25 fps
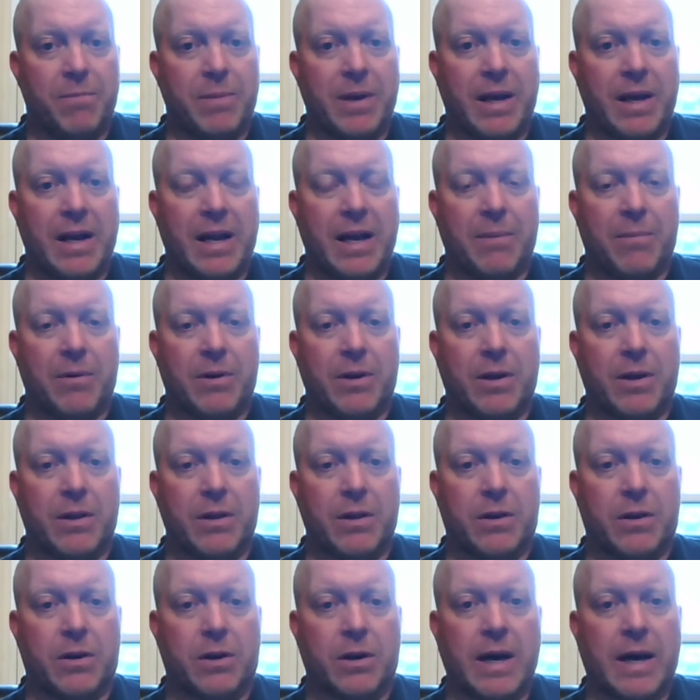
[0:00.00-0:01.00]
I'm, I'm a
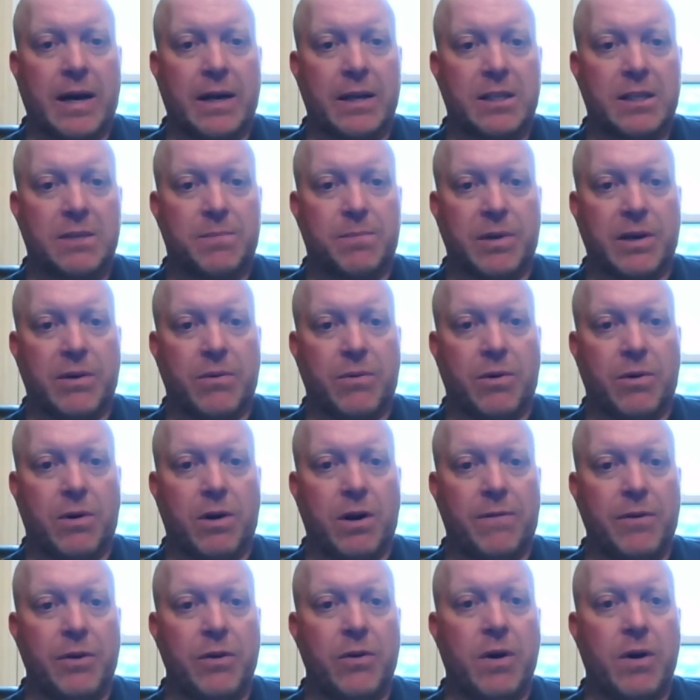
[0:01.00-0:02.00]
big proponent
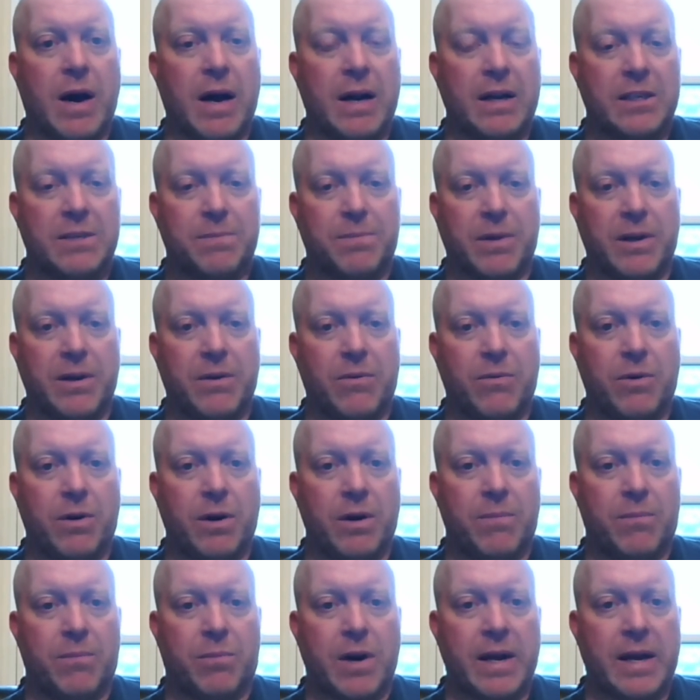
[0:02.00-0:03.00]
of being able to
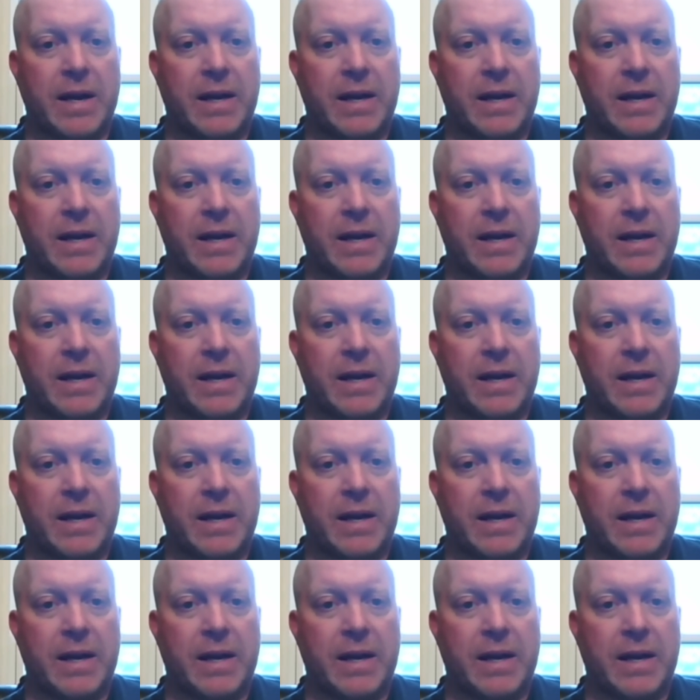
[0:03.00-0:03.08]
learn how to